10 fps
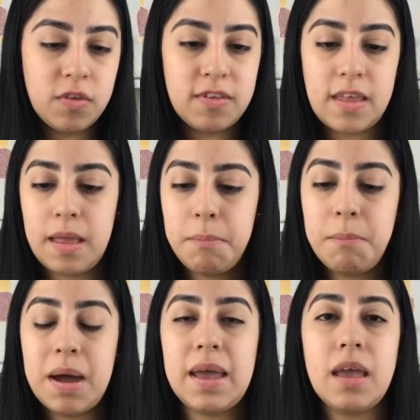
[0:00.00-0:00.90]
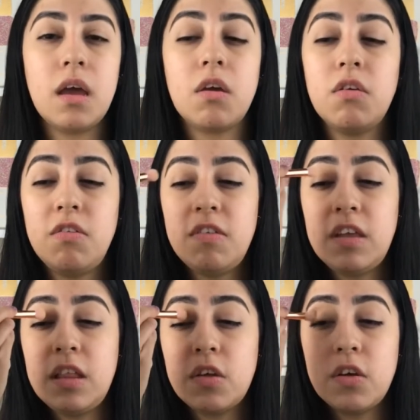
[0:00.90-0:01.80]
set my
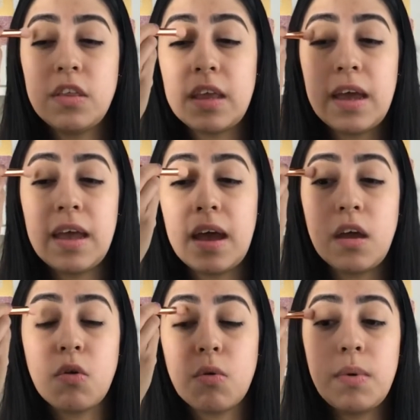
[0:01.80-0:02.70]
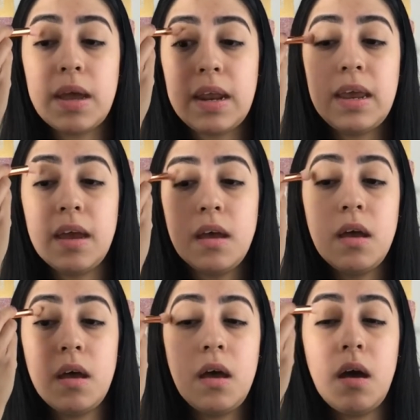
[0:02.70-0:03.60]
concealer that I already
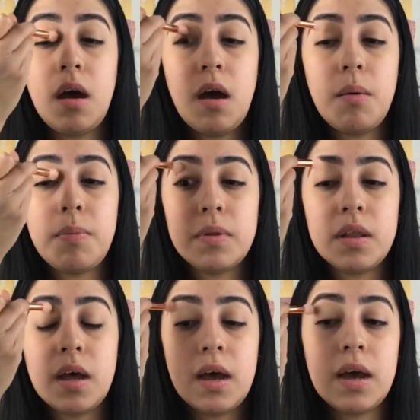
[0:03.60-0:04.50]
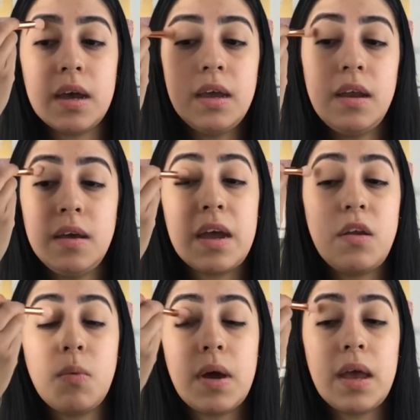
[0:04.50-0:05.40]
applied. Right
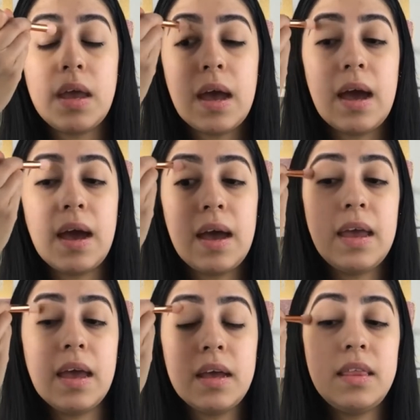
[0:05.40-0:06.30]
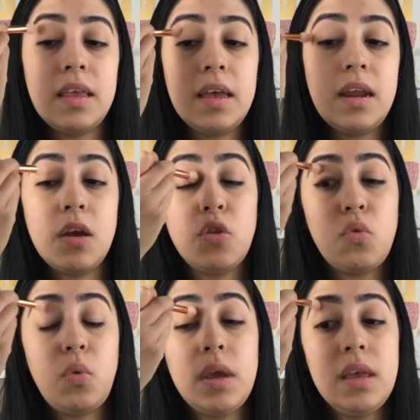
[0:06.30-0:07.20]
away, I did
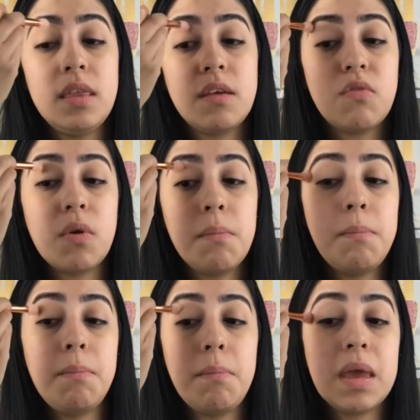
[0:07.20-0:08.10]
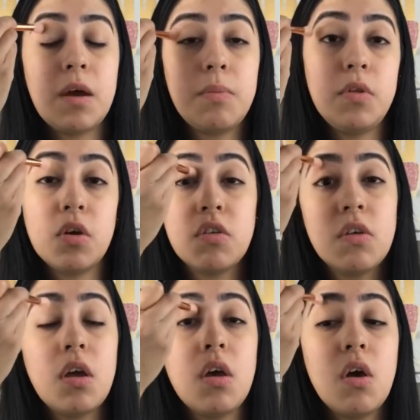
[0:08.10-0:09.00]
3 different makeup looks
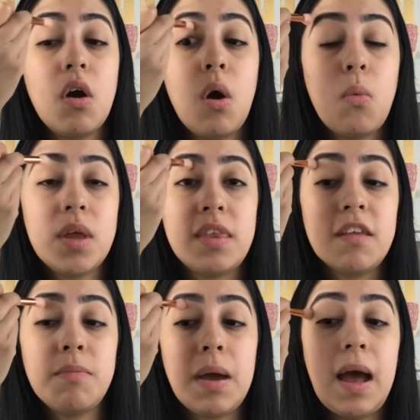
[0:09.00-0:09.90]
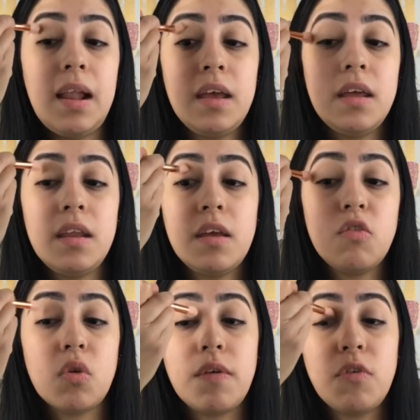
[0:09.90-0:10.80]
with this palette.
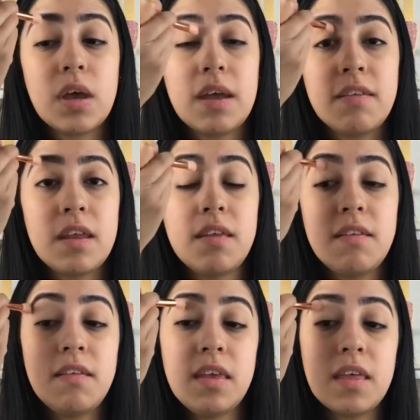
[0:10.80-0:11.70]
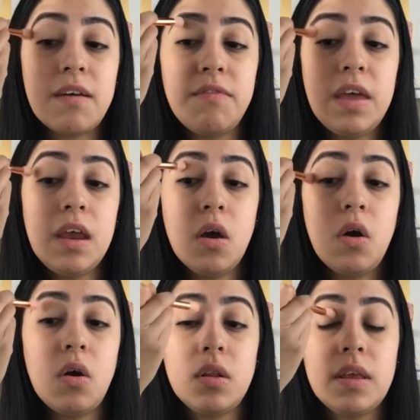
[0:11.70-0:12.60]
So if you guys didn't see that
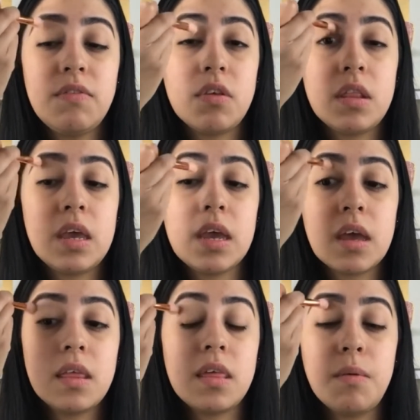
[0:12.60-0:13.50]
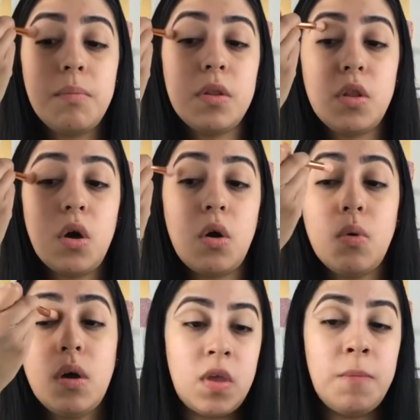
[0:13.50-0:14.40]
video, I'll leave the link down
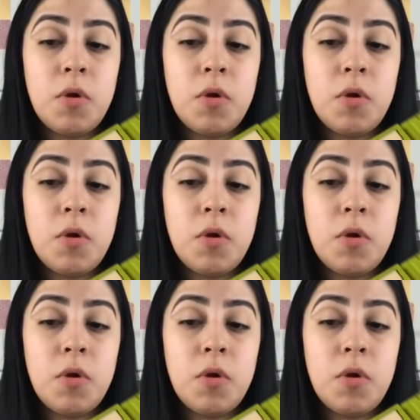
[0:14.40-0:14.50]
below. I'm